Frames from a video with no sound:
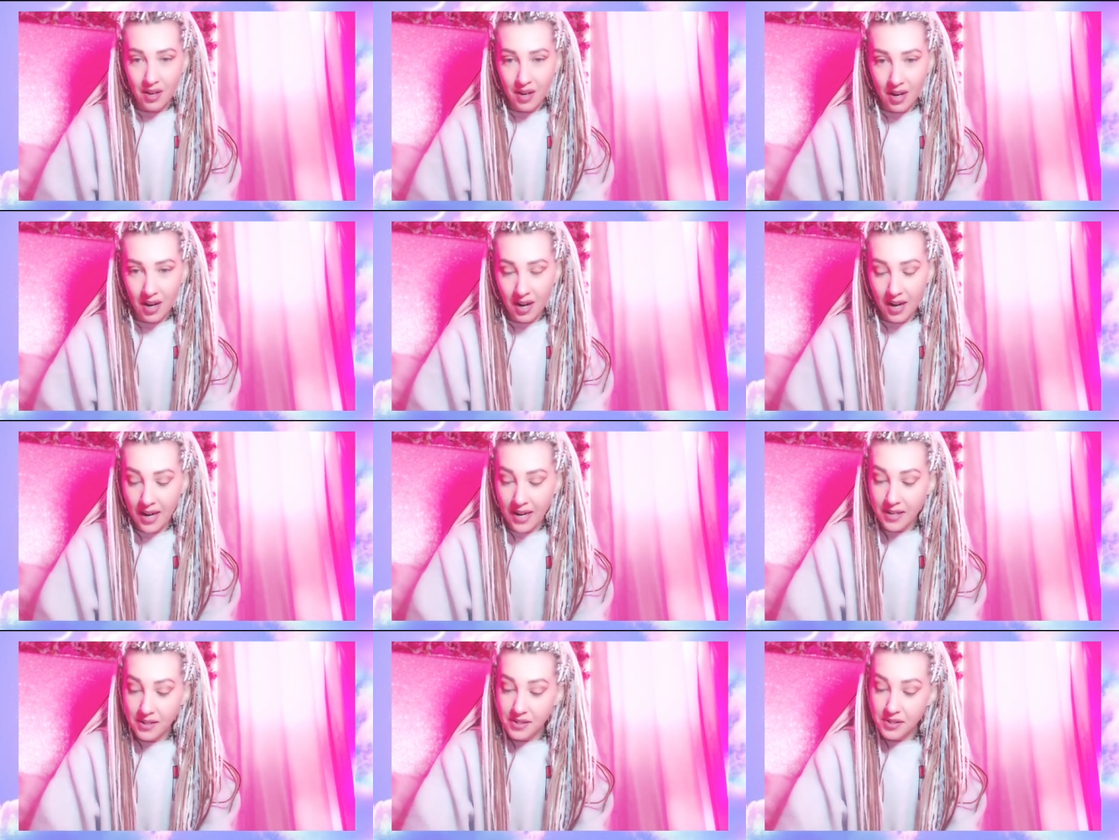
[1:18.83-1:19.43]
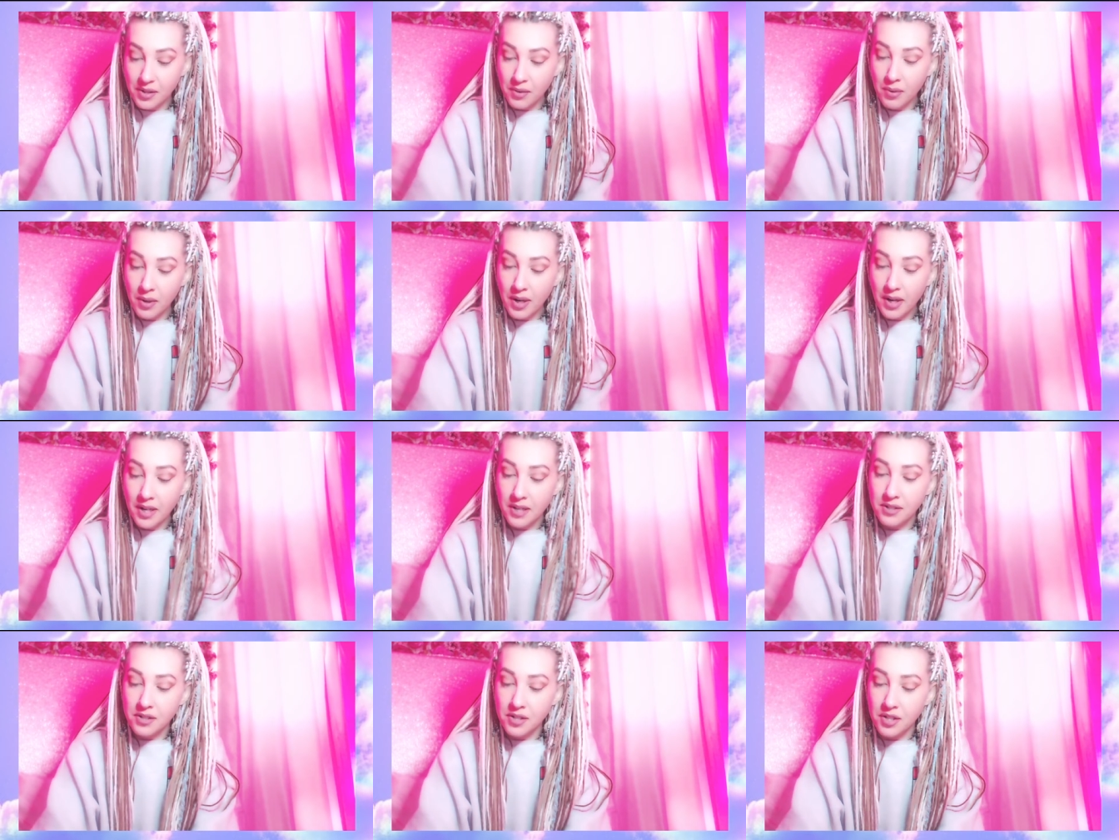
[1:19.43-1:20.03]
All right, so we're
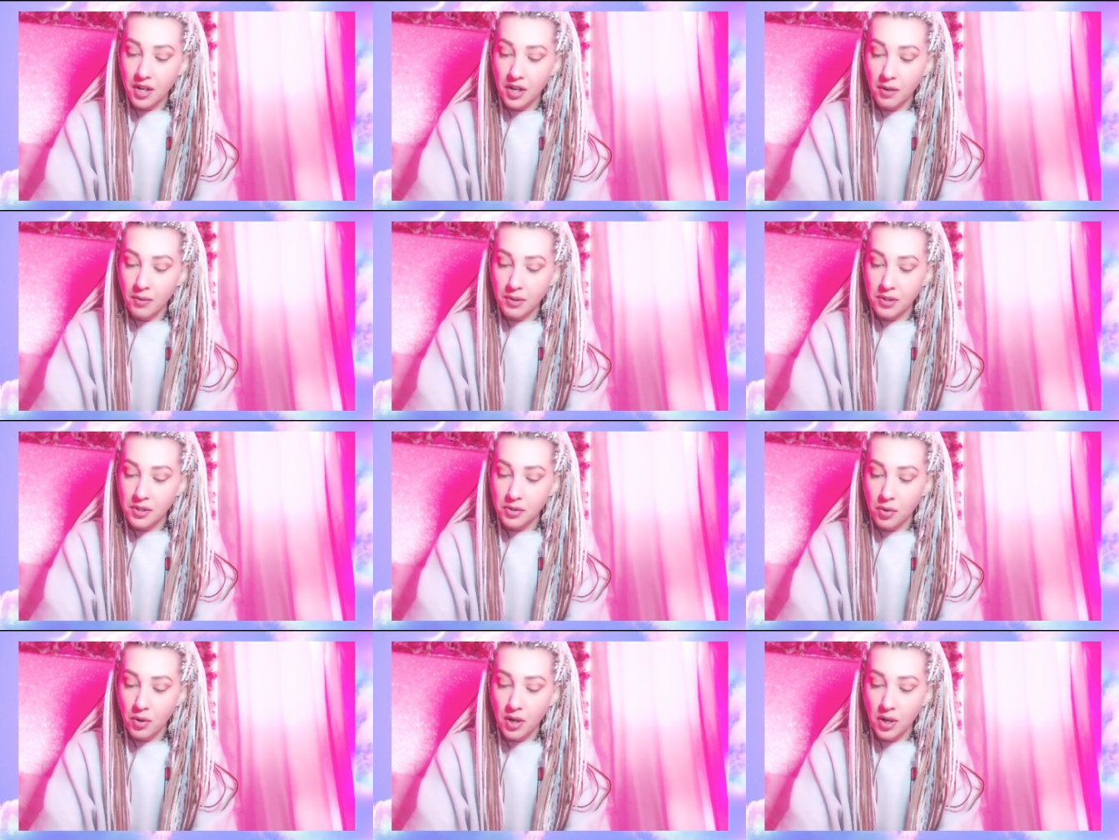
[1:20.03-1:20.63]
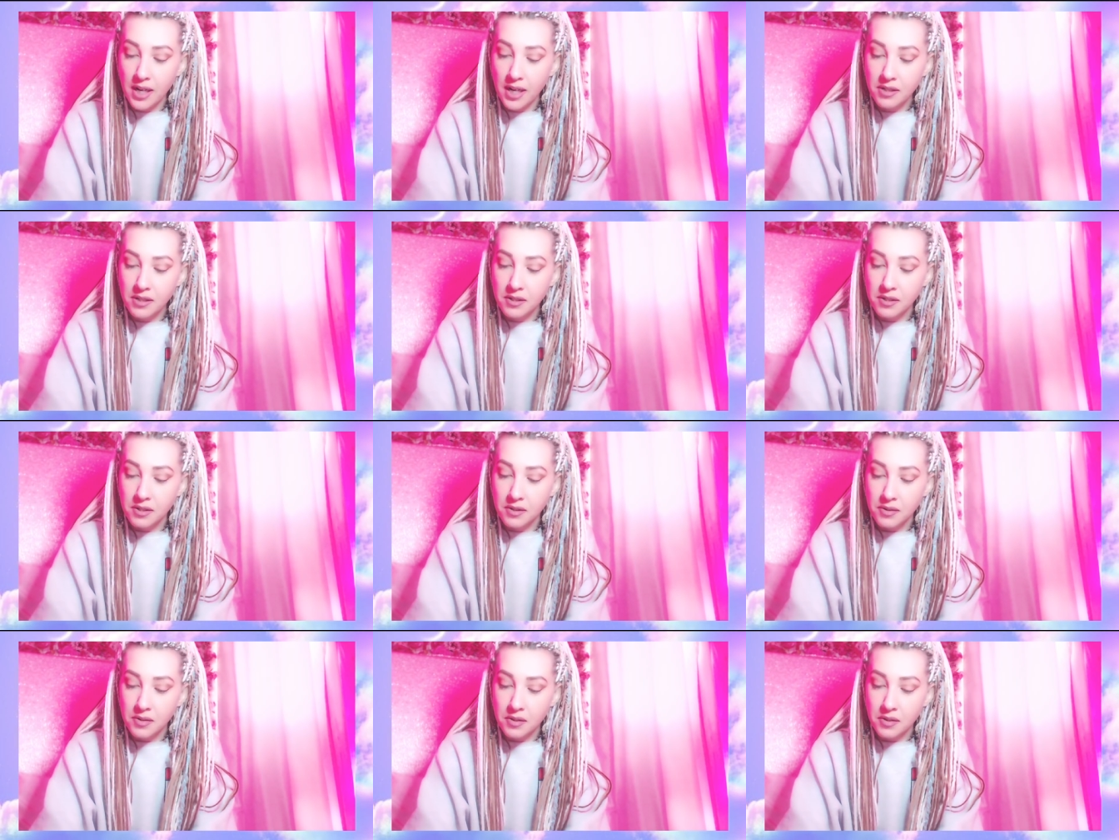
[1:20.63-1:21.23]
going to start with
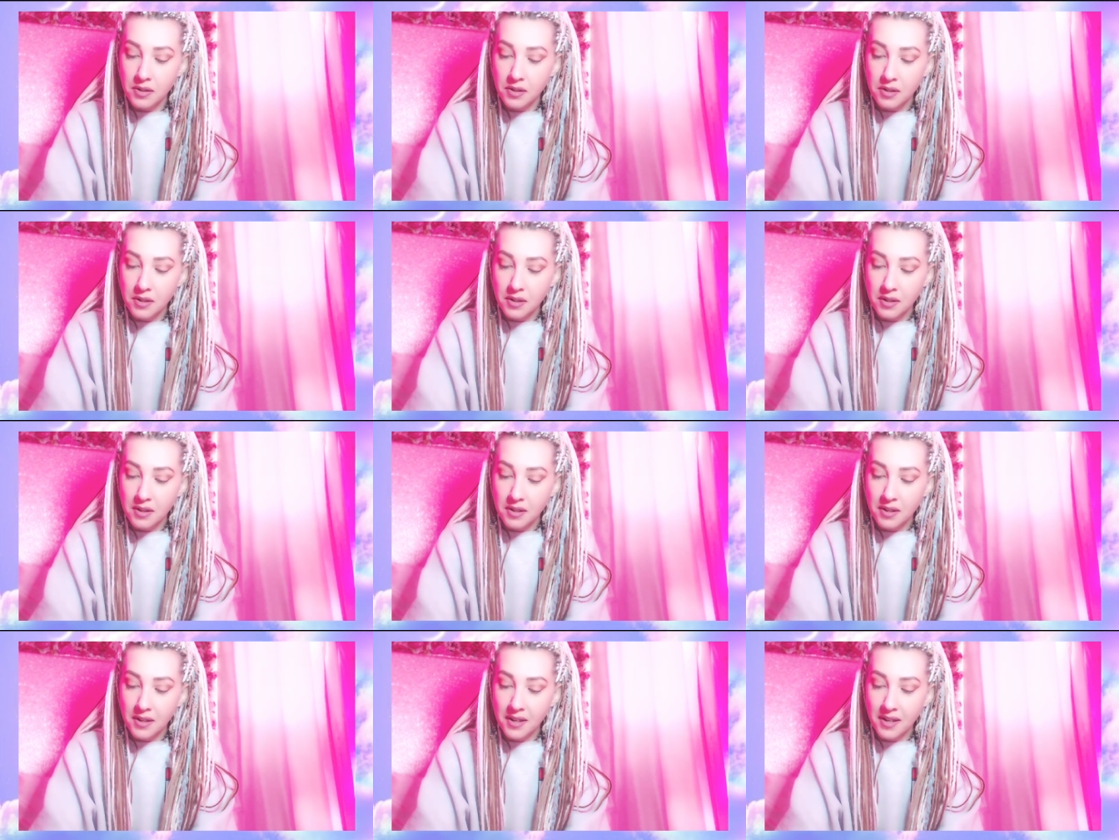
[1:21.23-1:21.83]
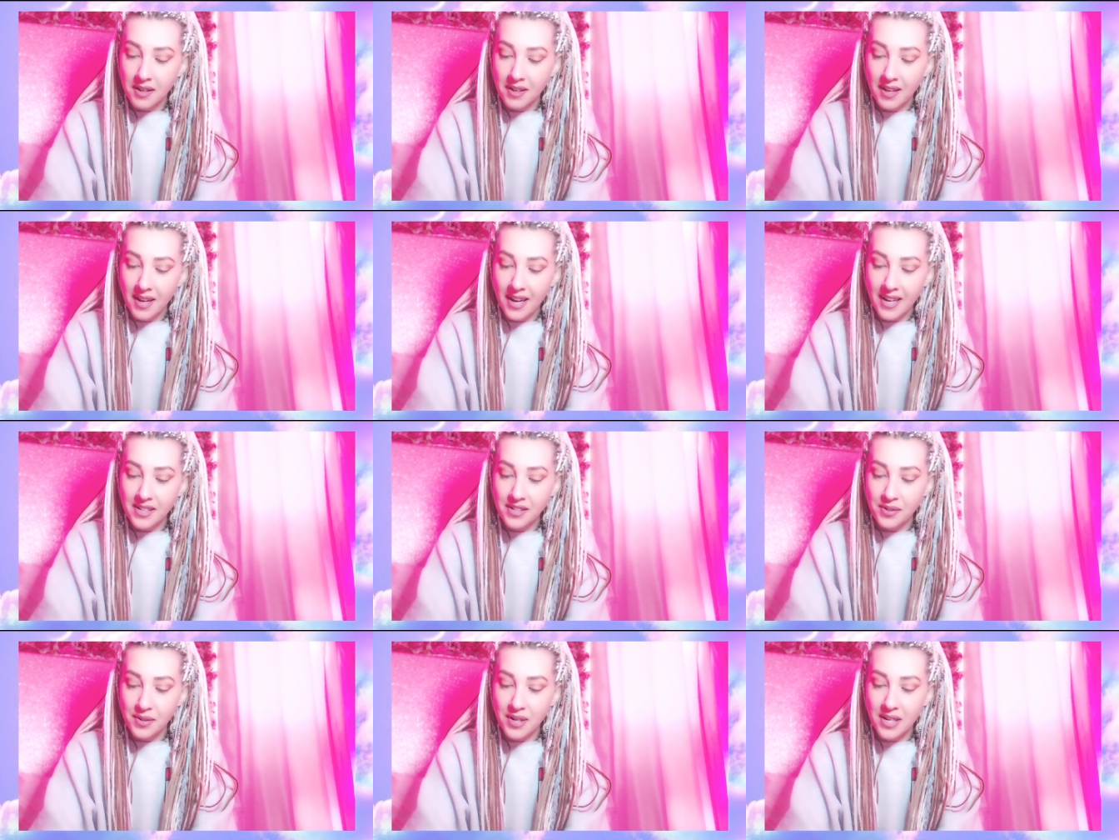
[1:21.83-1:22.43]
Taurus.
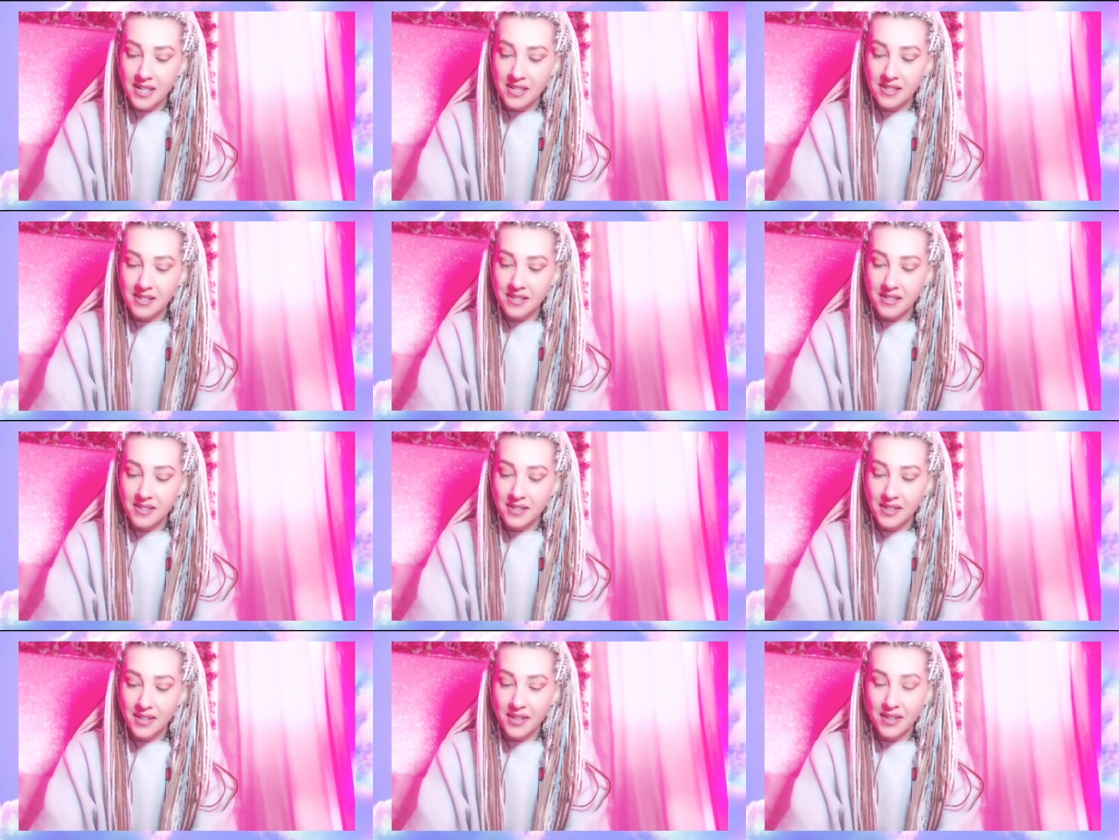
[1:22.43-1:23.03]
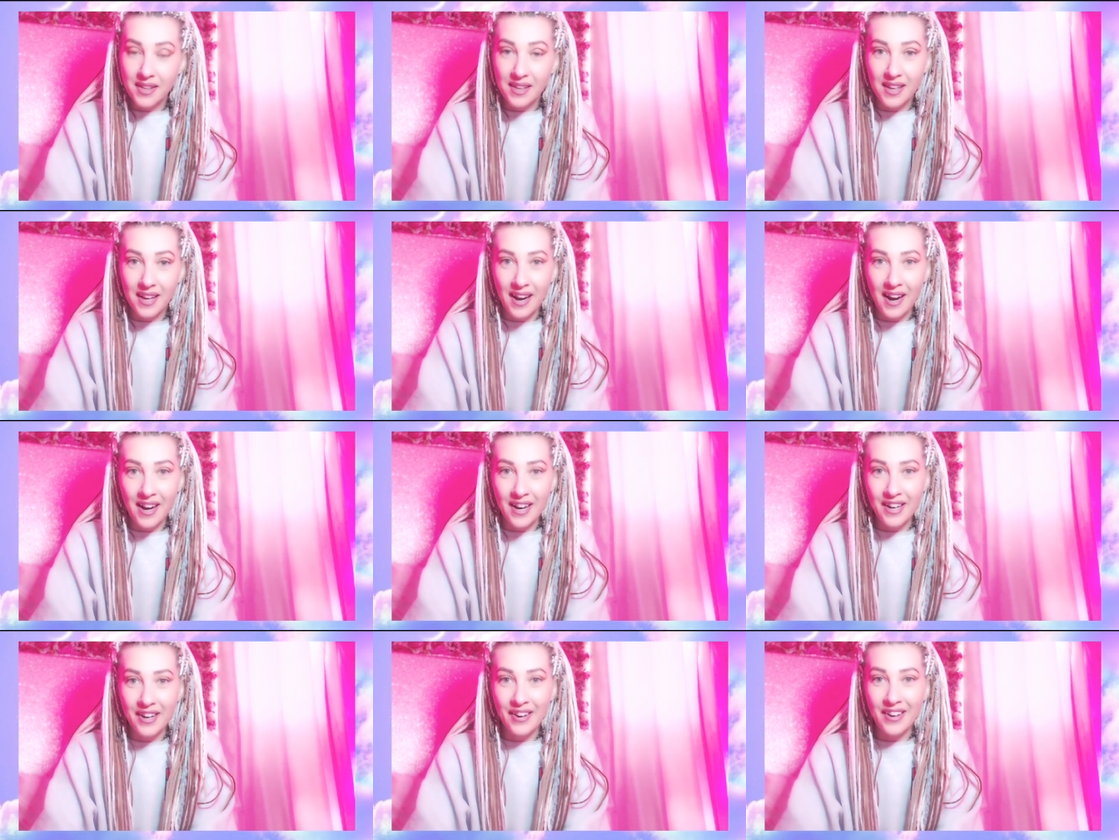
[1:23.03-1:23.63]
Hi, Taurus. How
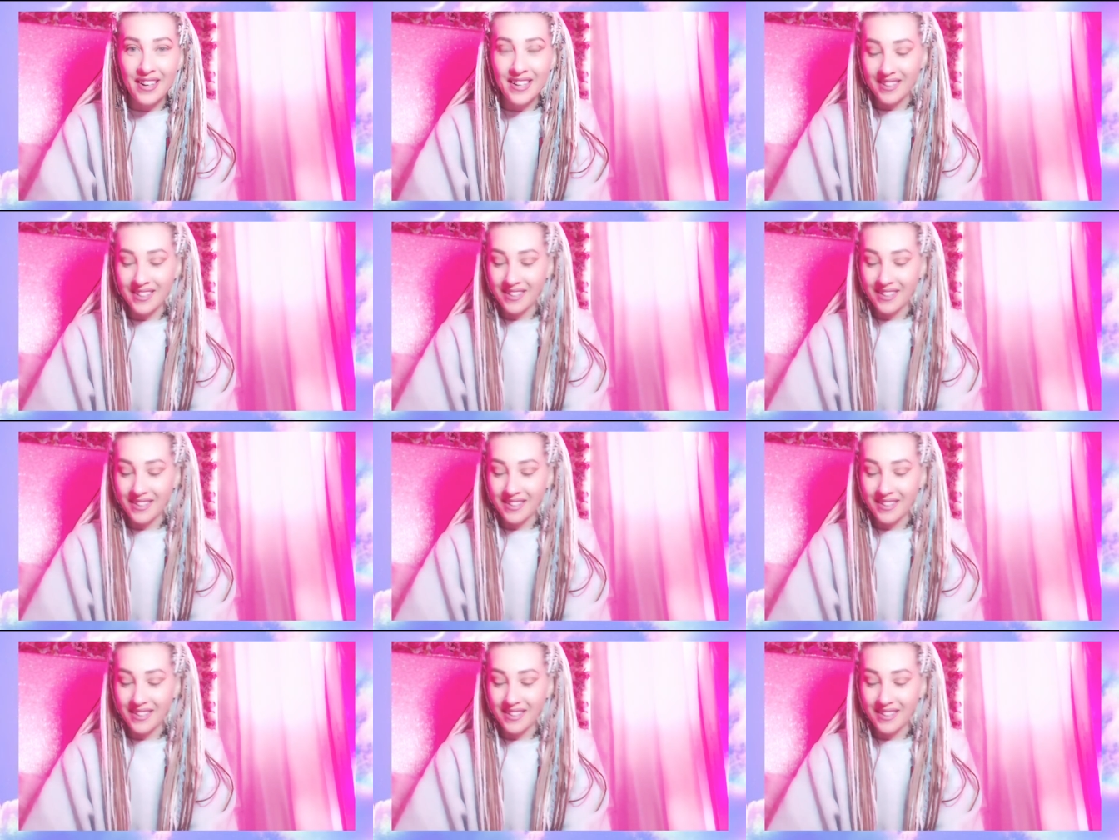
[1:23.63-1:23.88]
are you doing?